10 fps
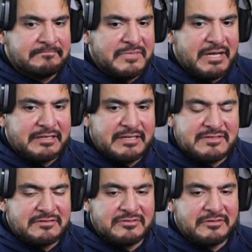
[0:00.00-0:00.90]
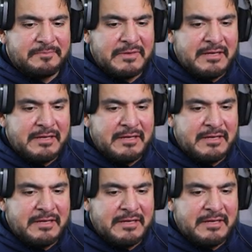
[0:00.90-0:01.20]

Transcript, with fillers: Yeah, that's true.